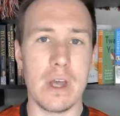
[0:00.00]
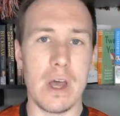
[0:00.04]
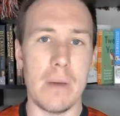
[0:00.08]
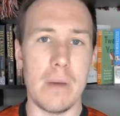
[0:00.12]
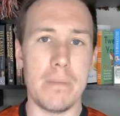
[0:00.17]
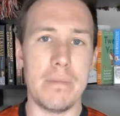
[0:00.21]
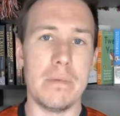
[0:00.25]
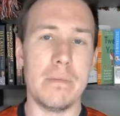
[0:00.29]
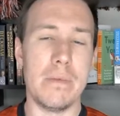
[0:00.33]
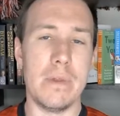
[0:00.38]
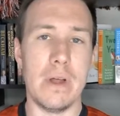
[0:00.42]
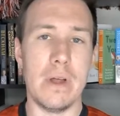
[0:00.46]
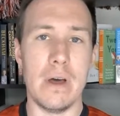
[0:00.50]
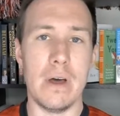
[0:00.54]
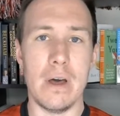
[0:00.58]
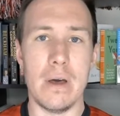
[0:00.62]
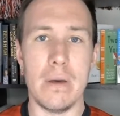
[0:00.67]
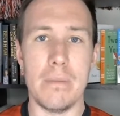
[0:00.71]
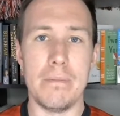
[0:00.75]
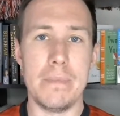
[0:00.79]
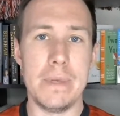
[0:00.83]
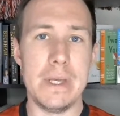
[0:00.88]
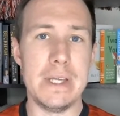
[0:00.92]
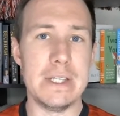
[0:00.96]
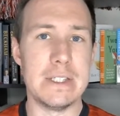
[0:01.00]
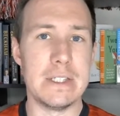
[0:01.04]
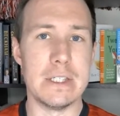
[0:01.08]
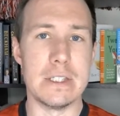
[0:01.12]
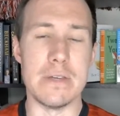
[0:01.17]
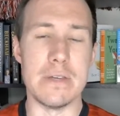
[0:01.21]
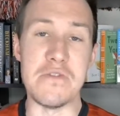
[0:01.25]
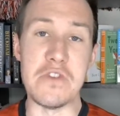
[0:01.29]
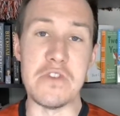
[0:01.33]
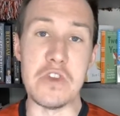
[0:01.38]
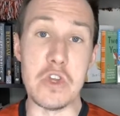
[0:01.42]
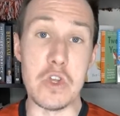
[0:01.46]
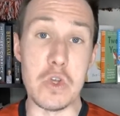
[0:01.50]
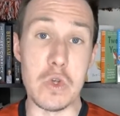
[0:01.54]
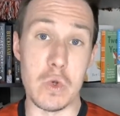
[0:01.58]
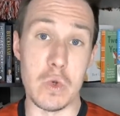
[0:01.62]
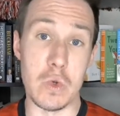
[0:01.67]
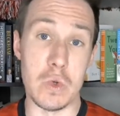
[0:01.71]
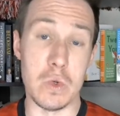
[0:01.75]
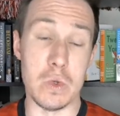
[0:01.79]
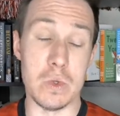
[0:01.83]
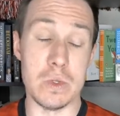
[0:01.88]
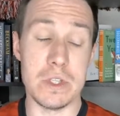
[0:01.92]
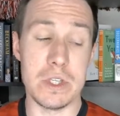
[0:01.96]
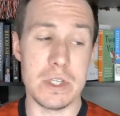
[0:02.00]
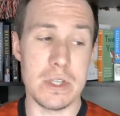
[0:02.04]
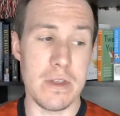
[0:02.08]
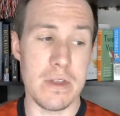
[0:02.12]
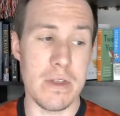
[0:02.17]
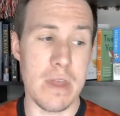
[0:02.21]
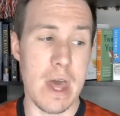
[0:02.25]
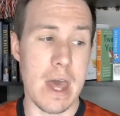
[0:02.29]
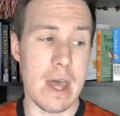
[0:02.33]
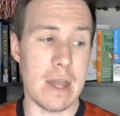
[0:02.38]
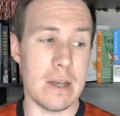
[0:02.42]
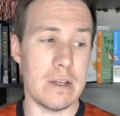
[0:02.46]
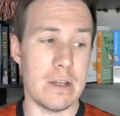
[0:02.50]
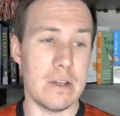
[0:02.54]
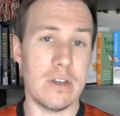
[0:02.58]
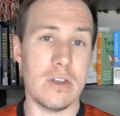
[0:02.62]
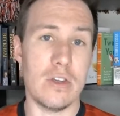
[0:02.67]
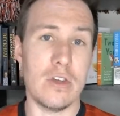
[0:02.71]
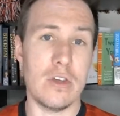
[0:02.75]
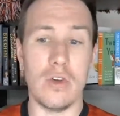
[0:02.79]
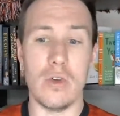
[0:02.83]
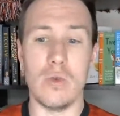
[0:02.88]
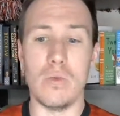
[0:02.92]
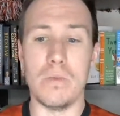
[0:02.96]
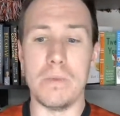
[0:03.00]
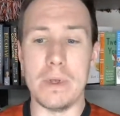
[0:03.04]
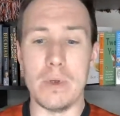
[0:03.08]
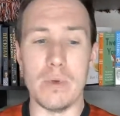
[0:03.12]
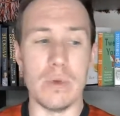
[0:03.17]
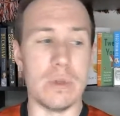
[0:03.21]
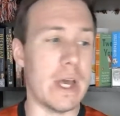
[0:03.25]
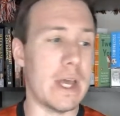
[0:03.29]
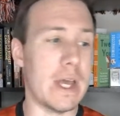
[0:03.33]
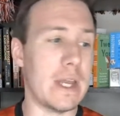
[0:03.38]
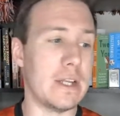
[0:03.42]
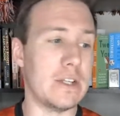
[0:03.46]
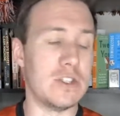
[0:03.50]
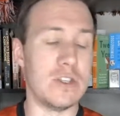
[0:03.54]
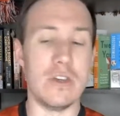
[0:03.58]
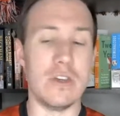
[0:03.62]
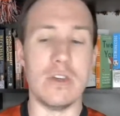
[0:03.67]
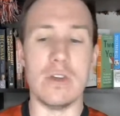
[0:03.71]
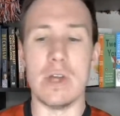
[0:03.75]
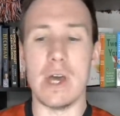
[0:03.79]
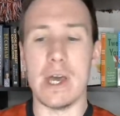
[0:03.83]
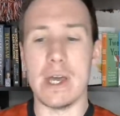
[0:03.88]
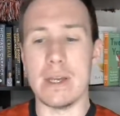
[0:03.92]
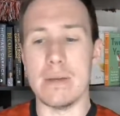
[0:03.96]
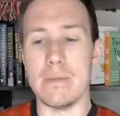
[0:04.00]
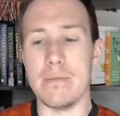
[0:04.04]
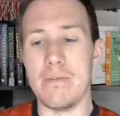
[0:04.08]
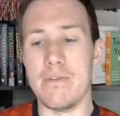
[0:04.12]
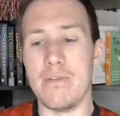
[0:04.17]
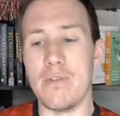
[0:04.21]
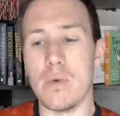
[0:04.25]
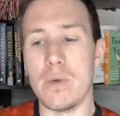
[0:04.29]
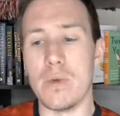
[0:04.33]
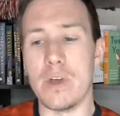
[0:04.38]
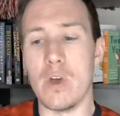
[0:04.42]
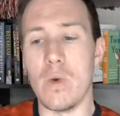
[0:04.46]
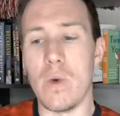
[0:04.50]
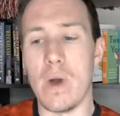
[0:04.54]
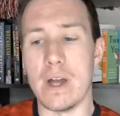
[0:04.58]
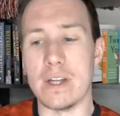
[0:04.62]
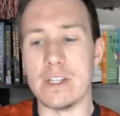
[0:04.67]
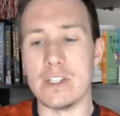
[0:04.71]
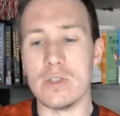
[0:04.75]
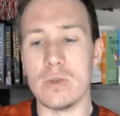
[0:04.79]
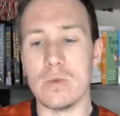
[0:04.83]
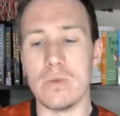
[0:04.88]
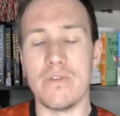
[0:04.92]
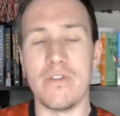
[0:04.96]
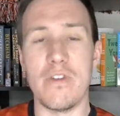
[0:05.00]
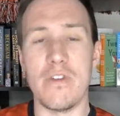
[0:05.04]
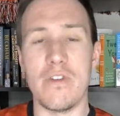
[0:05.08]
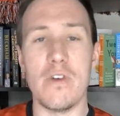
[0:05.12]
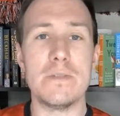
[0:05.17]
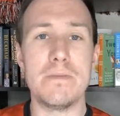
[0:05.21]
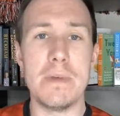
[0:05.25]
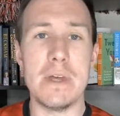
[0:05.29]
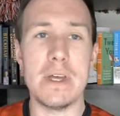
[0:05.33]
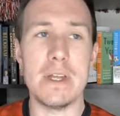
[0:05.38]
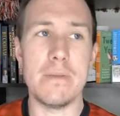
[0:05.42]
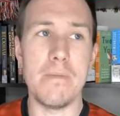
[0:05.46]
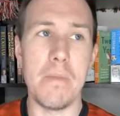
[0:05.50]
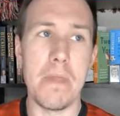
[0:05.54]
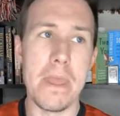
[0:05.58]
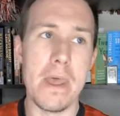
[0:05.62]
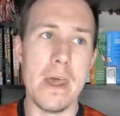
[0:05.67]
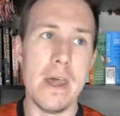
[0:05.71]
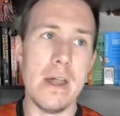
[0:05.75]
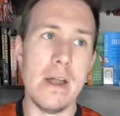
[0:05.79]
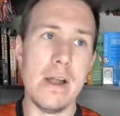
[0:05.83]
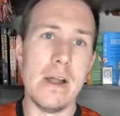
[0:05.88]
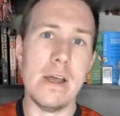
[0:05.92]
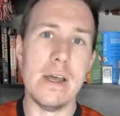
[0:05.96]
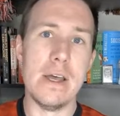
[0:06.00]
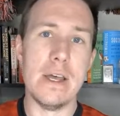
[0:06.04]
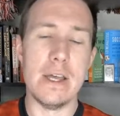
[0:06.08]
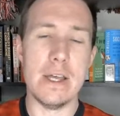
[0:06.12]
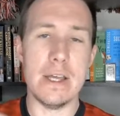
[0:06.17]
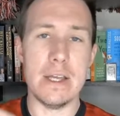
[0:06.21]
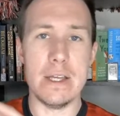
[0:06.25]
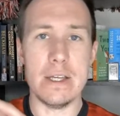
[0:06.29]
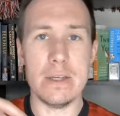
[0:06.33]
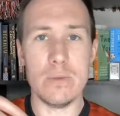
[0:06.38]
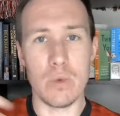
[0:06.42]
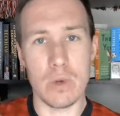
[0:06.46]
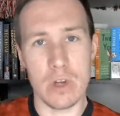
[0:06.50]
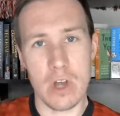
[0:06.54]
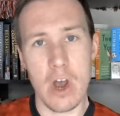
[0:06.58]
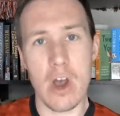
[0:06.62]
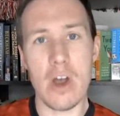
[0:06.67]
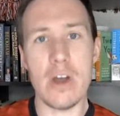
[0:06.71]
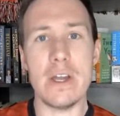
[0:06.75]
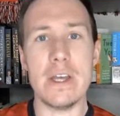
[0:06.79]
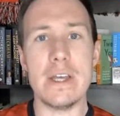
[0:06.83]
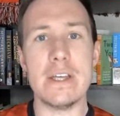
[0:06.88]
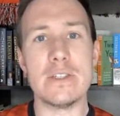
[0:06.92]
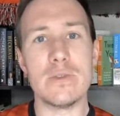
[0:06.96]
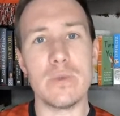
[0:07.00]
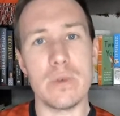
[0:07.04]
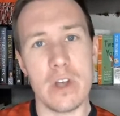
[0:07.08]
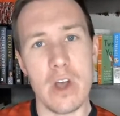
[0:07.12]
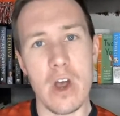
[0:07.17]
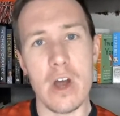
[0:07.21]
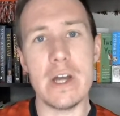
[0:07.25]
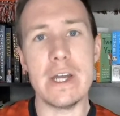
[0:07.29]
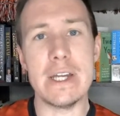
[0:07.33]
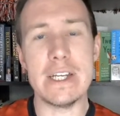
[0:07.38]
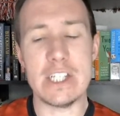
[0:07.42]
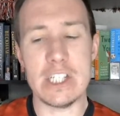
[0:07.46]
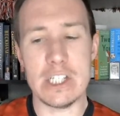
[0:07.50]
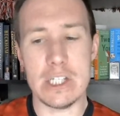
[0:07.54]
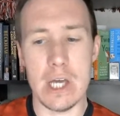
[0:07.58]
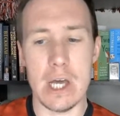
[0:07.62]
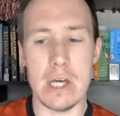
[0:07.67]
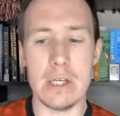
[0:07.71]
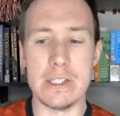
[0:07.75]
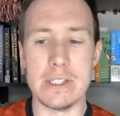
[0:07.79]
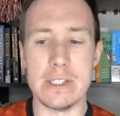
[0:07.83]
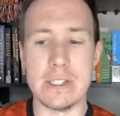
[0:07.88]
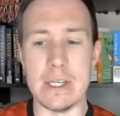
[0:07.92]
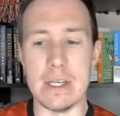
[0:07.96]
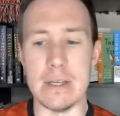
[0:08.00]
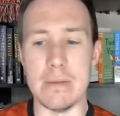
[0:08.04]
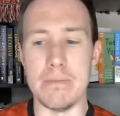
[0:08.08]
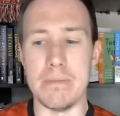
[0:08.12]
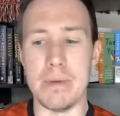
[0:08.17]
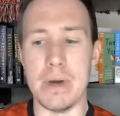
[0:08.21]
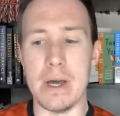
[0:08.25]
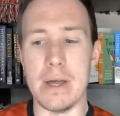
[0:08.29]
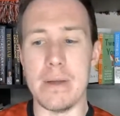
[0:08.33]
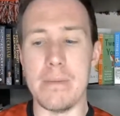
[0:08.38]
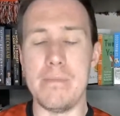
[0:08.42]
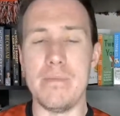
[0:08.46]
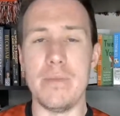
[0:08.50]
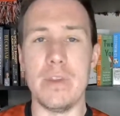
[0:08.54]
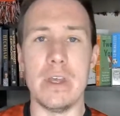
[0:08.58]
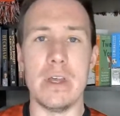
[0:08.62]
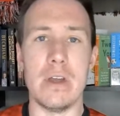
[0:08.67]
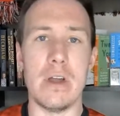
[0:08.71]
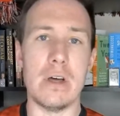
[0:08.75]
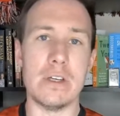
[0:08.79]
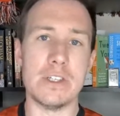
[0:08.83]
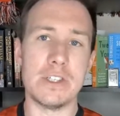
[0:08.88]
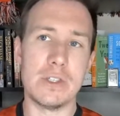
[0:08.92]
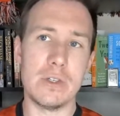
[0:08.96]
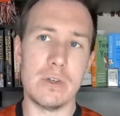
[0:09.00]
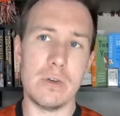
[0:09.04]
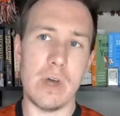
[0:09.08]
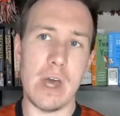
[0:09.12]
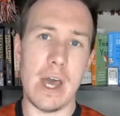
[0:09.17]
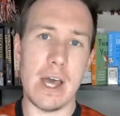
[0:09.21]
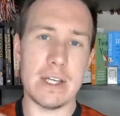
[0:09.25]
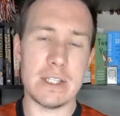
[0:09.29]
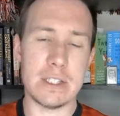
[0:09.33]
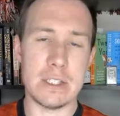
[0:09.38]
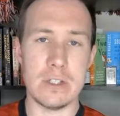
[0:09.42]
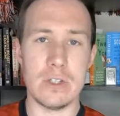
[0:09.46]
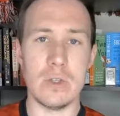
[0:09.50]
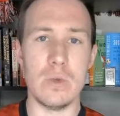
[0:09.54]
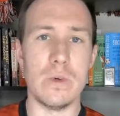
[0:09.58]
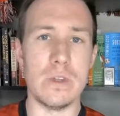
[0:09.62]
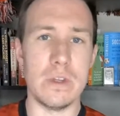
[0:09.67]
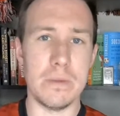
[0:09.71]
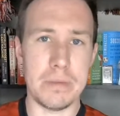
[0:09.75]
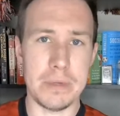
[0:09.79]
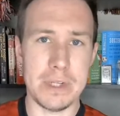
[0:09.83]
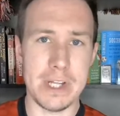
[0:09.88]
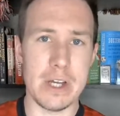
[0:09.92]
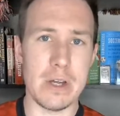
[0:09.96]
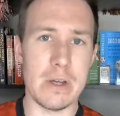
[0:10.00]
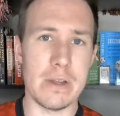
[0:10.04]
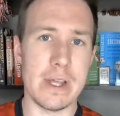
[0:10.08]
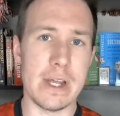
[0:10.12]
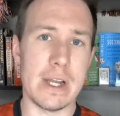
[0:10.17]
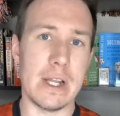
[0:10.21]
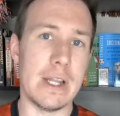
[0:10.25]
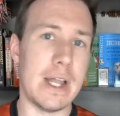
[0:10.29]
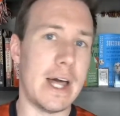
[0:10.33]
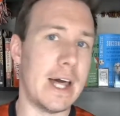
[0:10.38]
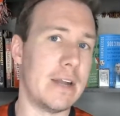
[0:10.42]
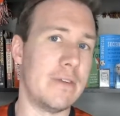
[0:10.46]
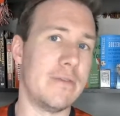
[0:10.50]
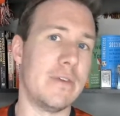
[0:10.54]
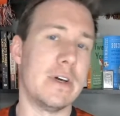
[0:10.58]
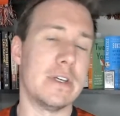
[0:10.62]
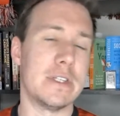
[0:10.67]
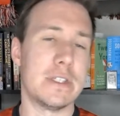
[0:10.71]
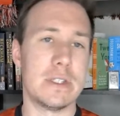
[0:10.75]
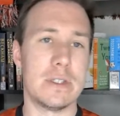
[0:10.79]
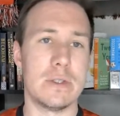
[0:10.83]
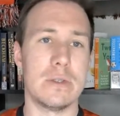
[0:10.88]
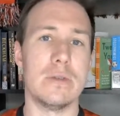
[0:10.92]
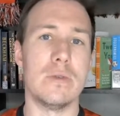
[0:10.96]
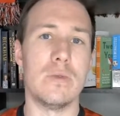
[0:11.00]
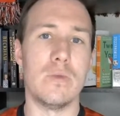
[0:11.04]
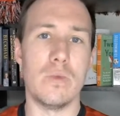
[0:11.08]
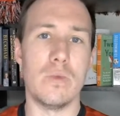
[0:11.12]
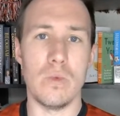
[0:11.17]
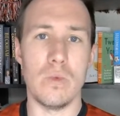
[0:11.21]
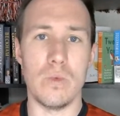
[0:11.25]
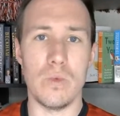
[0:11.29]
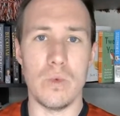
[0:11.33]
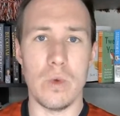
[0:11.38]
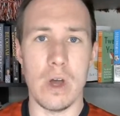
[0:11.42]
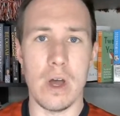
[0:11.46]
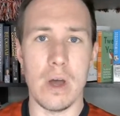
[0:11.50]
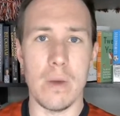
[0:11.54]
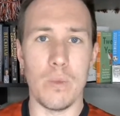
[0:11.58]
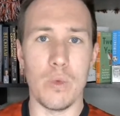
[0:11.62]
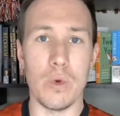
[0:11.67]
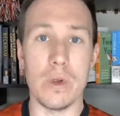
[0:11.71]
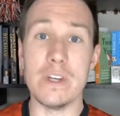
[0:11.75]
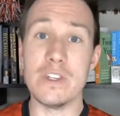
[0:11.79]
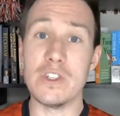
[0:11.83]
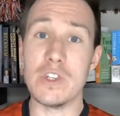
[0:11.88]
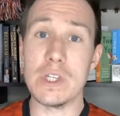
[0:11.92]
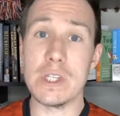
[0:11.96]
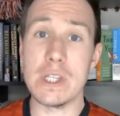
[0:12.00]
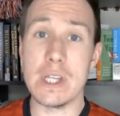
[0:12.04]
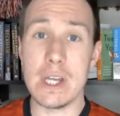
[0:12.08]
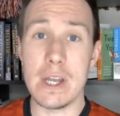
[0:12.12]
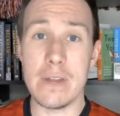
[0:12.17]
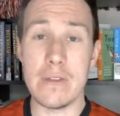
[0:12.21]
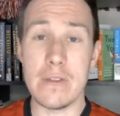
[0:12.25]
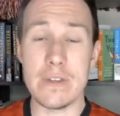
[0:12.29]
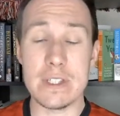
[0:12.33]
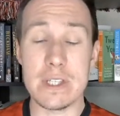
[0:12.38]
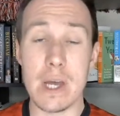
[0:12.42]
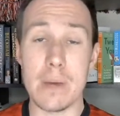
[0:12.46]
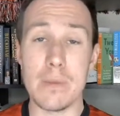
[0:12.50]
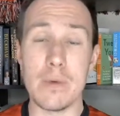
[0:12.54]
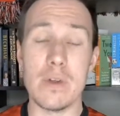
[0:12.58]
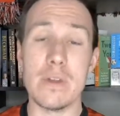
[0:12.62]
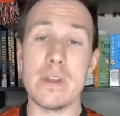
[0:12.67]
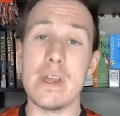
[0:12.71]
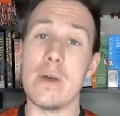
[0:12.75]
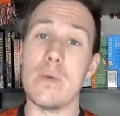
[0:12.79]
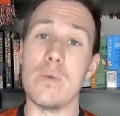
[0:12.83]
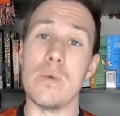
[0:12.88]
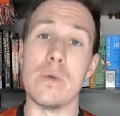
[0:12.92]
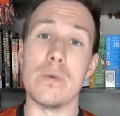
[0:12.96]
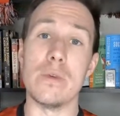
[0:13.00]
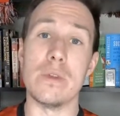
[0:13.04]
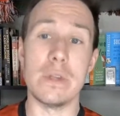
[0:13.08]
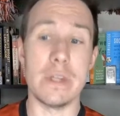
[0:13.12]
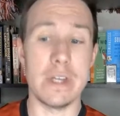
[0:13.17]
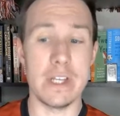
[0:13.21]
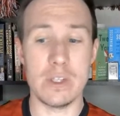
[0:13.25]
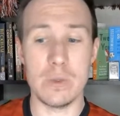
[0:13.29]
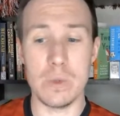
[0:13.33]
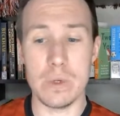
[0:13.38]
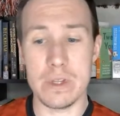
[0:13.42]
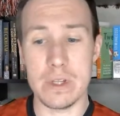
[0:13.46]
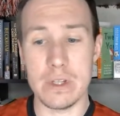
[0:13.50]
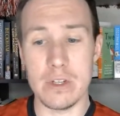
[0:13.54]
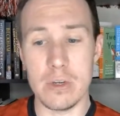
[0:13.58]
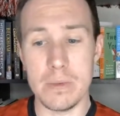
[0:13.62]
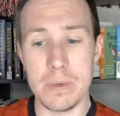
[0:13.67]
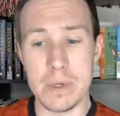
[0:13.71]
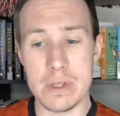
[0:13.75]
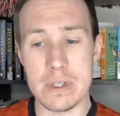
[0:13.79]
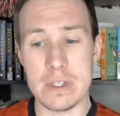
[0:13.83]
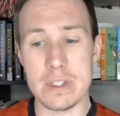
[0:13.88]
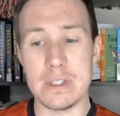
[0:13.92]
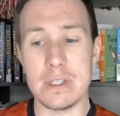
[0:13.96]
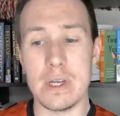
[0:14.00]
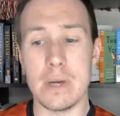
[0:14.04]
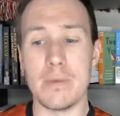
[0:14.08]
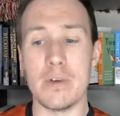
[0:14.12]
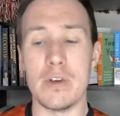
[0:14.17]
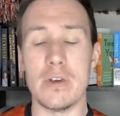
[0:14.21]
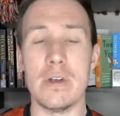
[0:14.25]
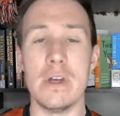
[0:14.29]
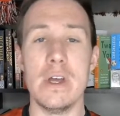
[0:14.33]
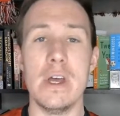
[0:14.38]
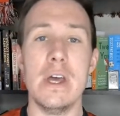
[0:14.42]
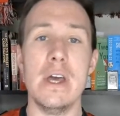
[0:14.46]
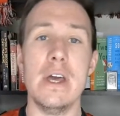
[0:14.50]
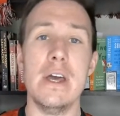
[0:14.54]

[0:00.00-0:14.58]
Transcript: couple pieces of news that could be relating to United before we go on. So first bit regarding Chelsea, but it also has to do with a player that a lot of us were interested in the summer, that we were linked with a little bit this summer.